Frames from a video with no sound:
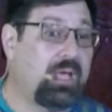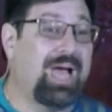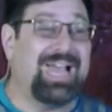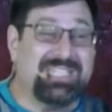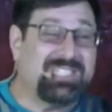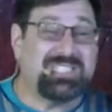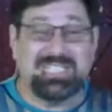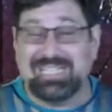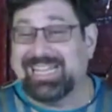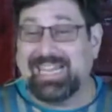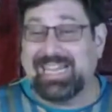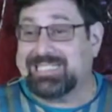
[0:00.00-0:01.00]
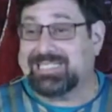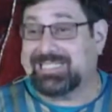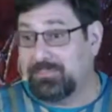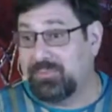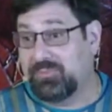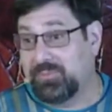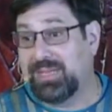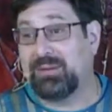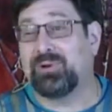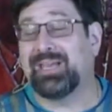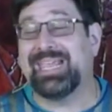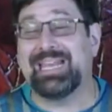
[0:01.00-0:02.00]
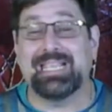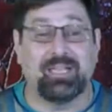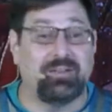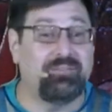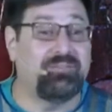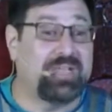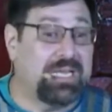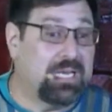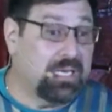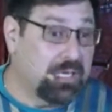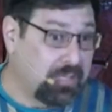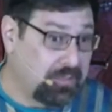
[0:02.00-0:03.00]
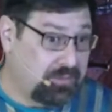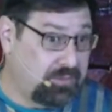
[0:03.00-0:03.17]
I just didn't like some of them, they were inconvenient.